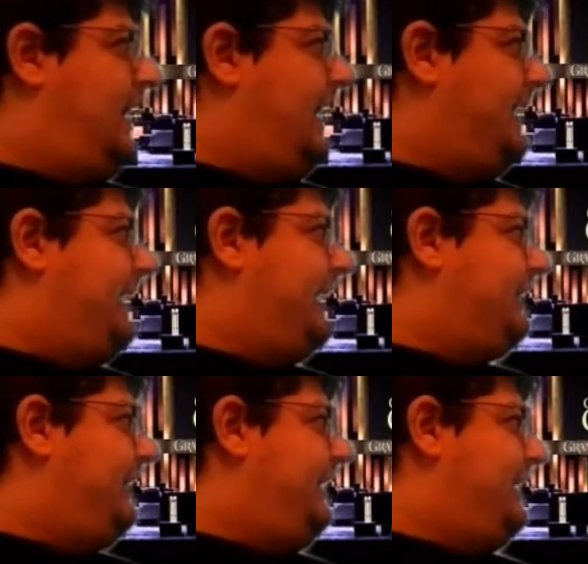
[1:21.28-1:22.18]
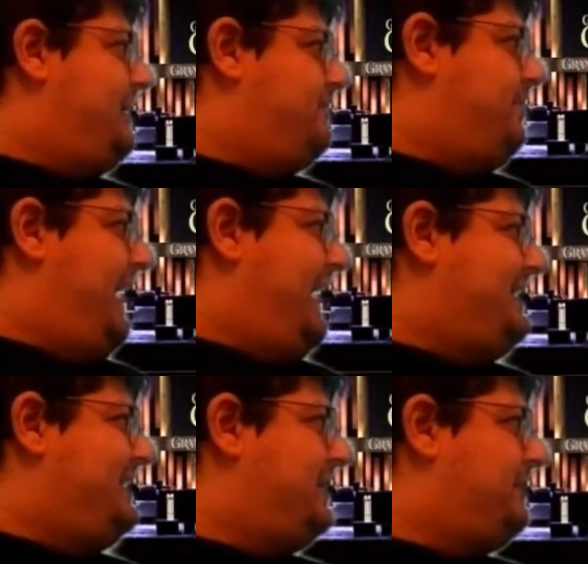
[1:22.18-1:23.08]
I can read in
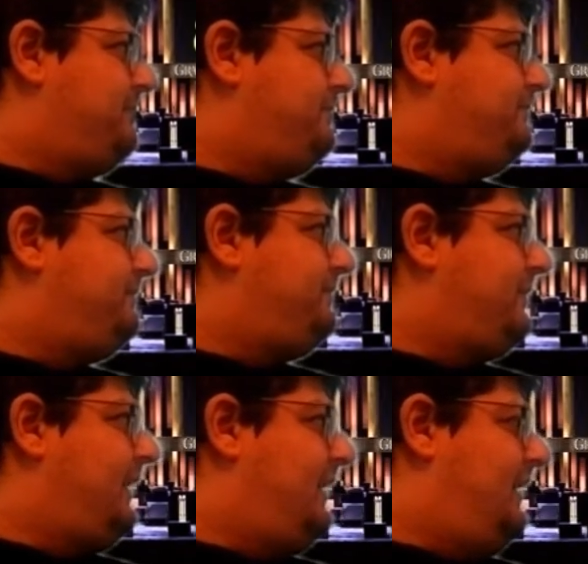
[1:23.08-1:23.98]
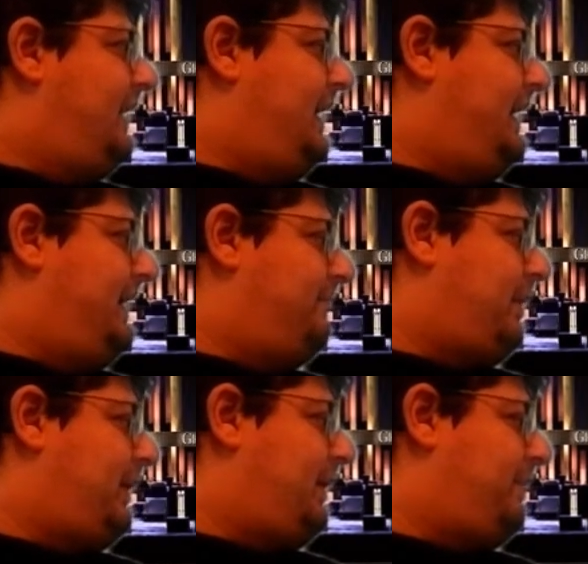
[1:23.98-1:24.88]
bed, and in
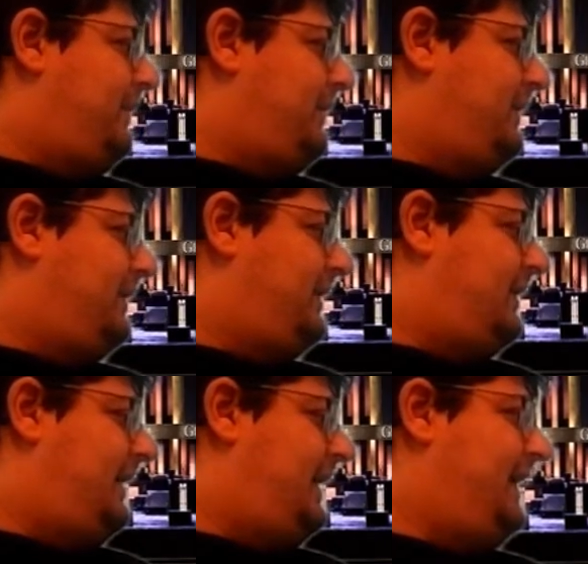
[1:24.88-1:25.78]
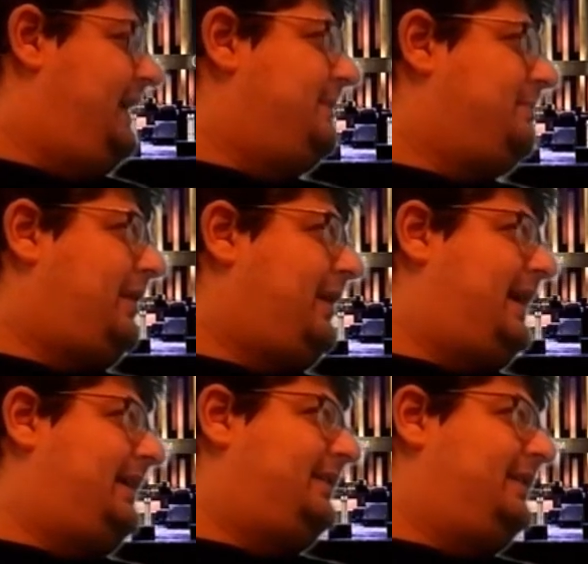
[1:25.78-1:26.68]
purple, and in
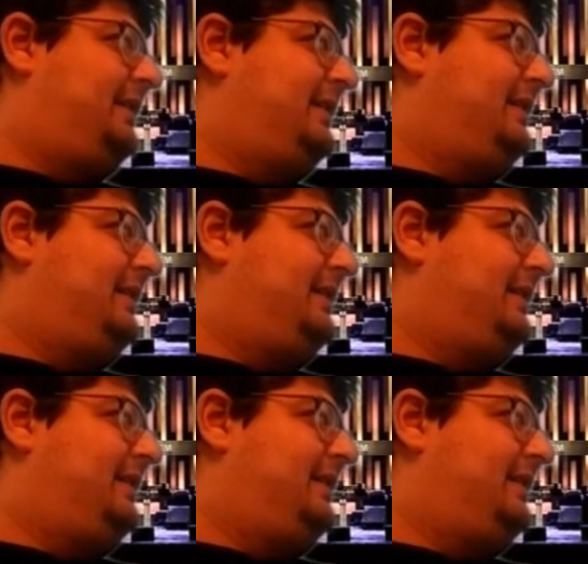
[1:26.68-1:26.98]
brown.